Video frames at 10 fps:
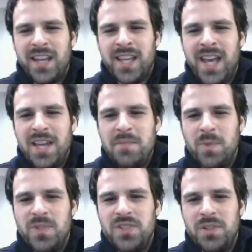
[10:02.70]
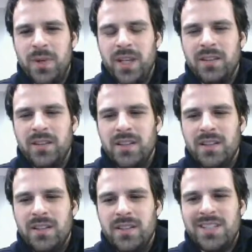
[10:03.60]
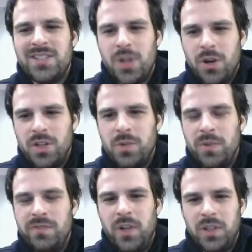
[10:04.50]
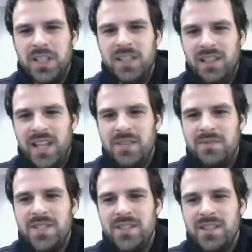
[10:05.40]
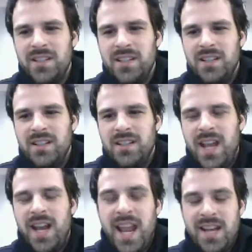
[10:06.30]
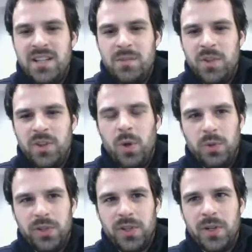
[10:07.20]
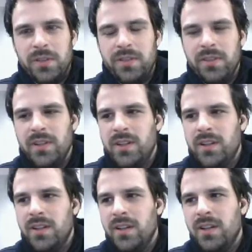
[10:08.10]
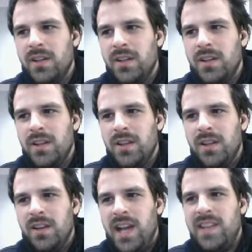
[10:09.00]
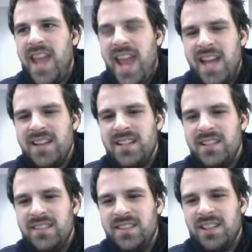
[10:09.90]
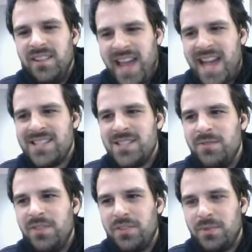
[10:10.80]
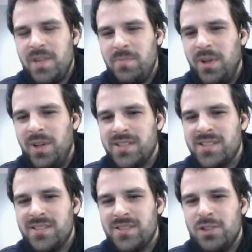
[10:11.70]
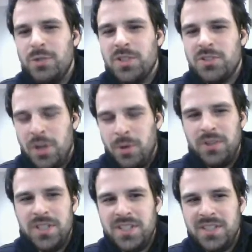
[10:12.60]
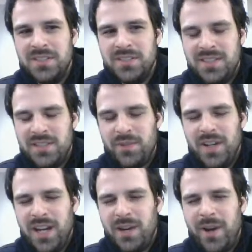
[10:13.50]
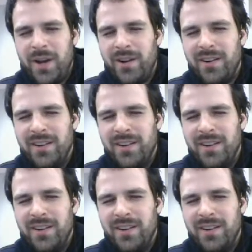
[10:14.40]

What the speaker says: Kime was doing, that started with Vulcan Lives and ended with Old Earth. And they handed the last of 3 books to a totally different narrator.